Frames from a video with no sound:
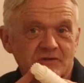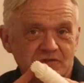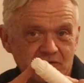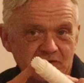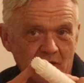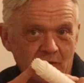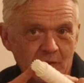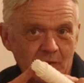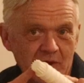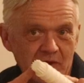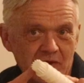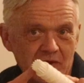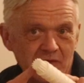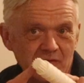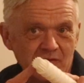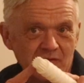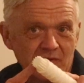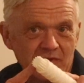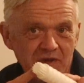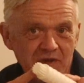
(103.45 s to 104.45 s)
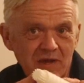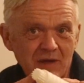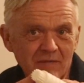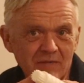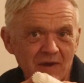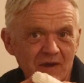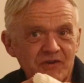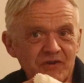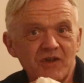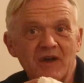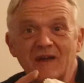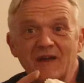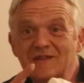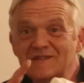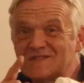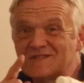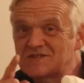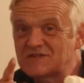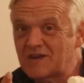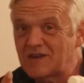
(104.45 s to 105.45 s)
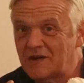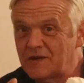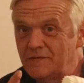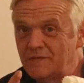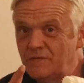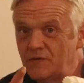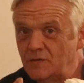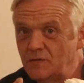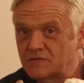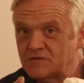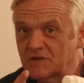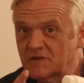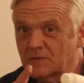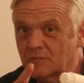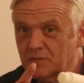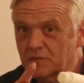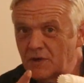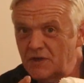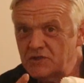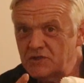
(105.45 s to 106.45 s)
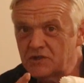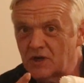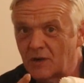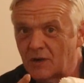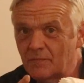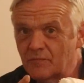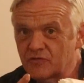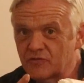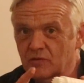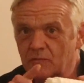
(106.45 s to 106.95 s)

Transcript: so we can gear it instead of using pressure.